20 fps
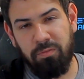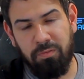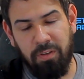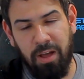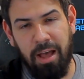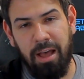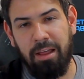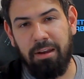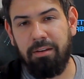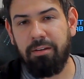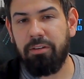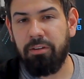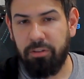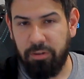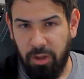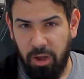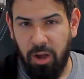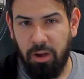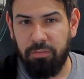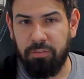fat
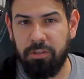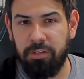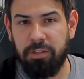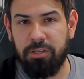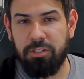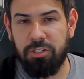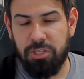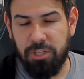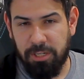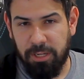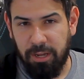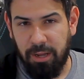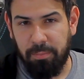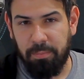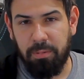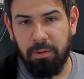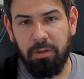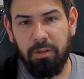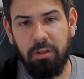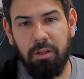Navi
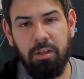chip.